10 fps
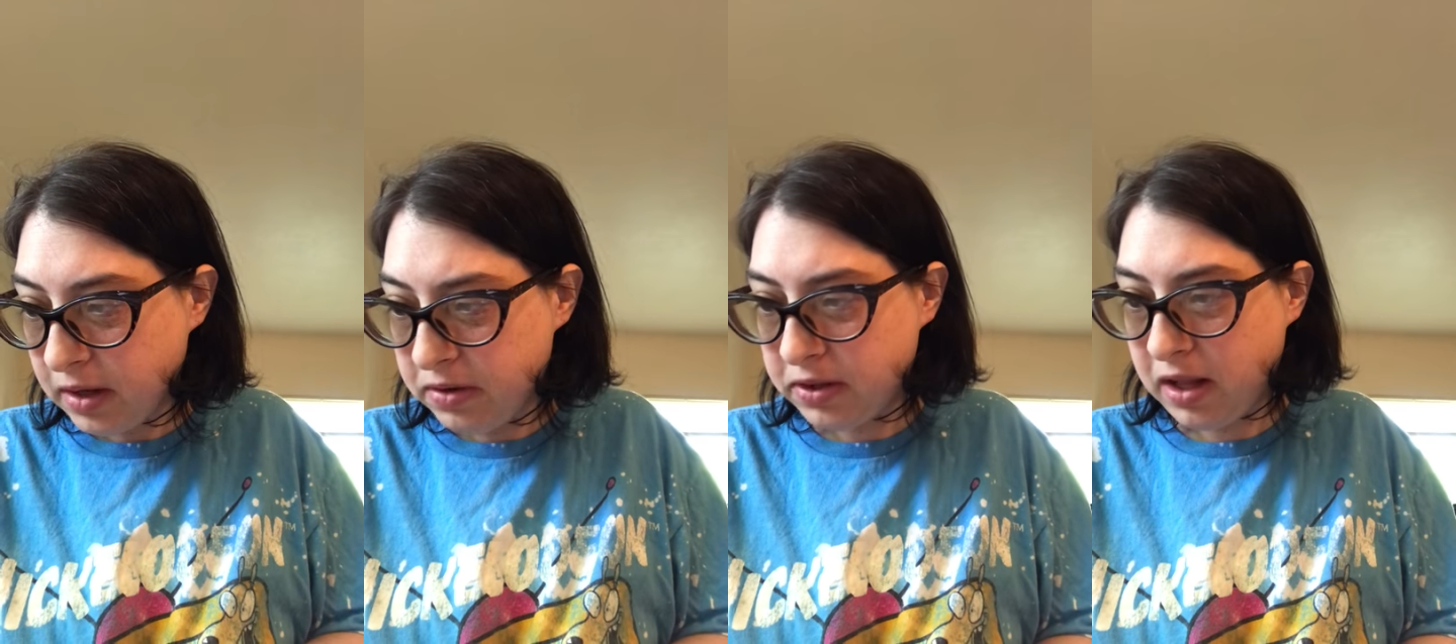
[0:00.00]

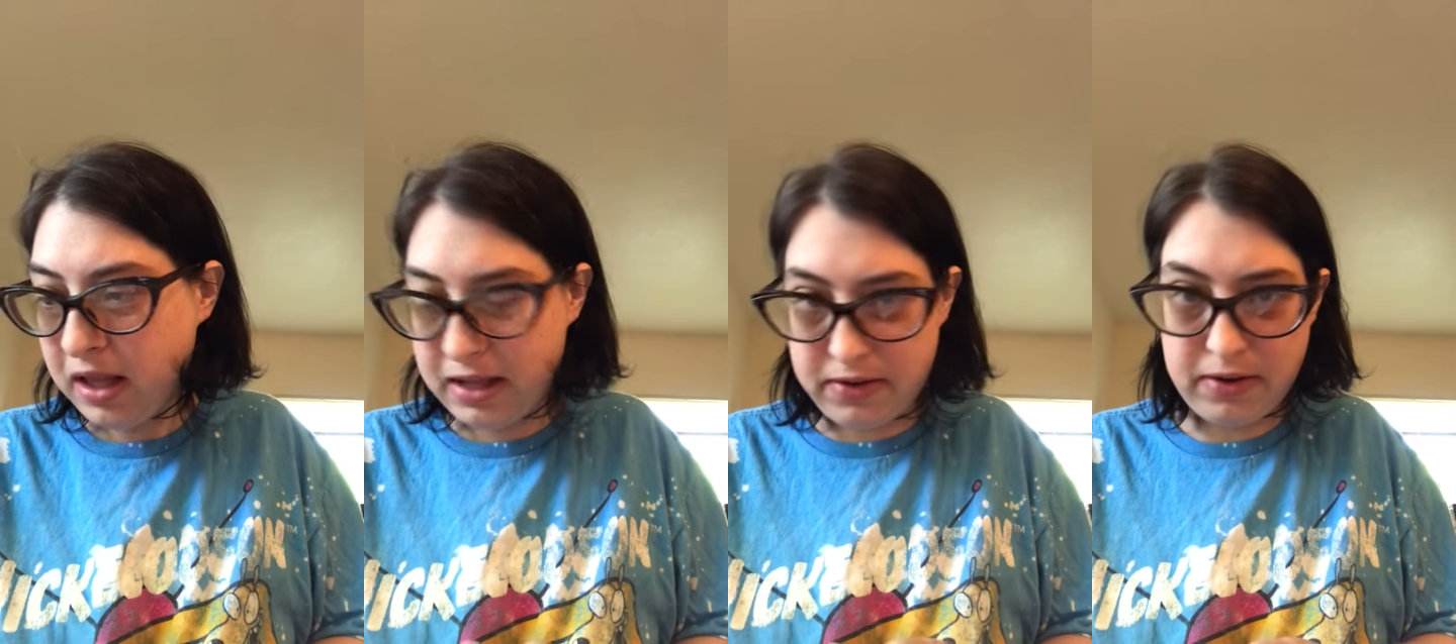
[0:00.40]
Oh, it's a
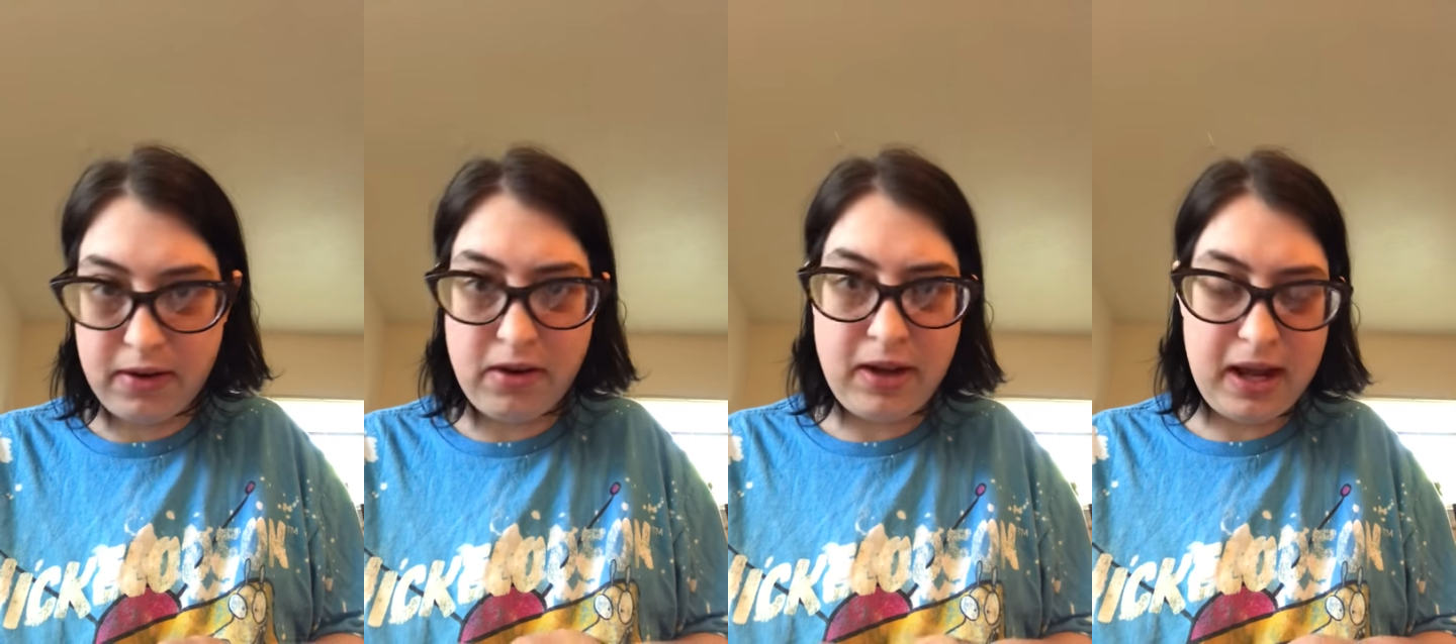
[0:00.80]

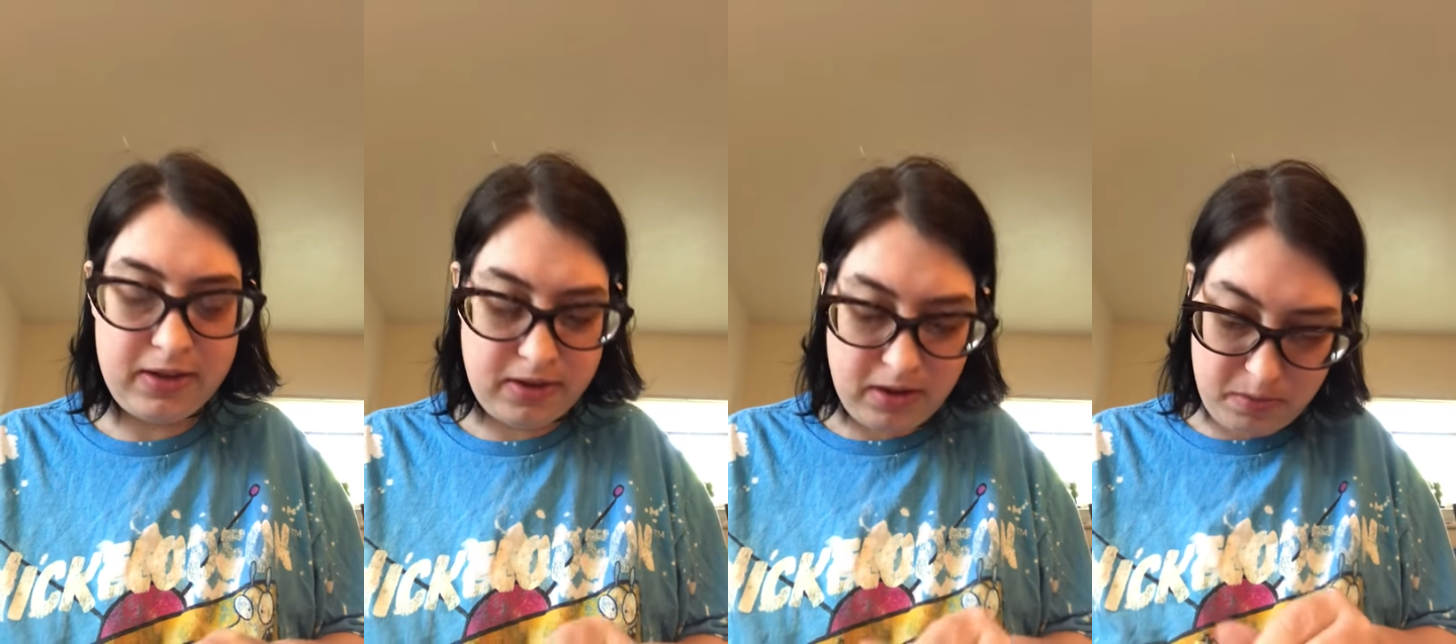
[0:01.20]
cleanser. Okay,
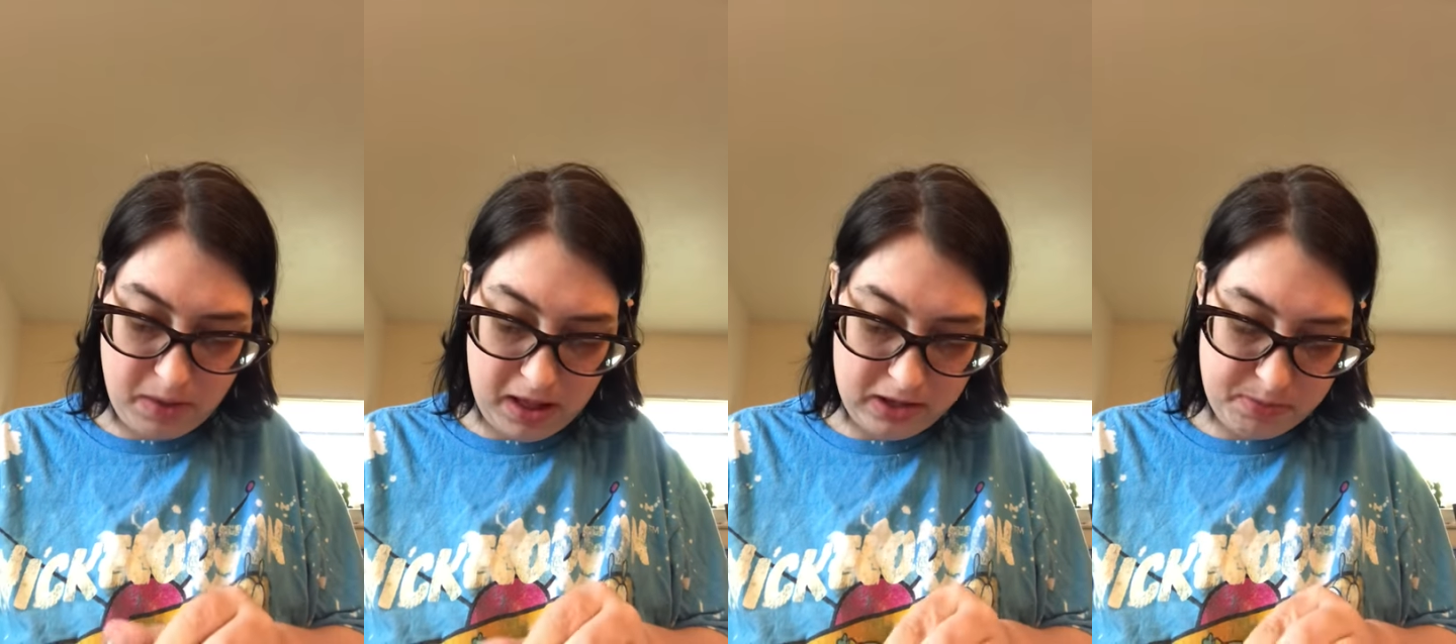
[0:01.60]
so you probably